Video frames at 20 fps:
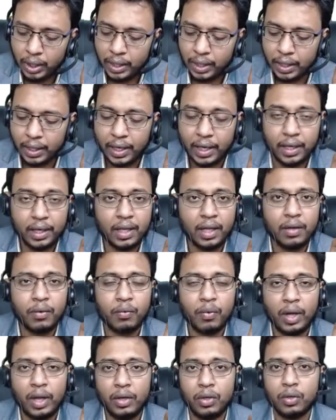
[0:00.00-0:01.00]
get the
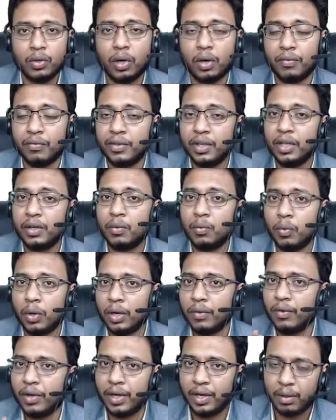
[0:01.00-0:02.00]
value of that one
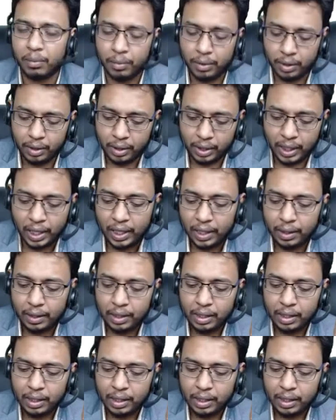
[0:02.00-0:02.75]
variable, right?